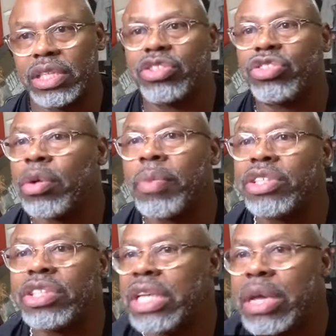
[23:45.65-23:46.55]
It's so
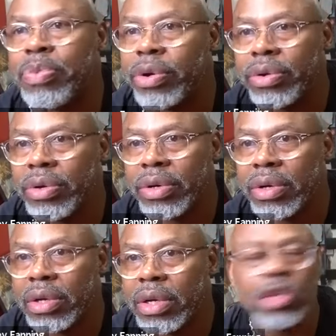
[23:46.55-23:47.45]
much cheaper.
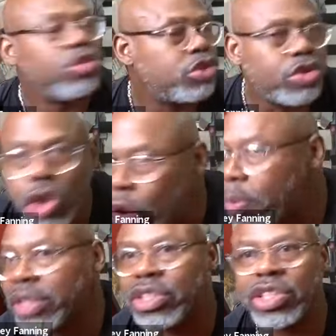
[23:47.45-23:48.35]
So
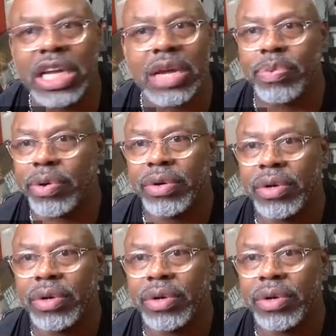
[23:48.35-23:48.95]
much cheaper.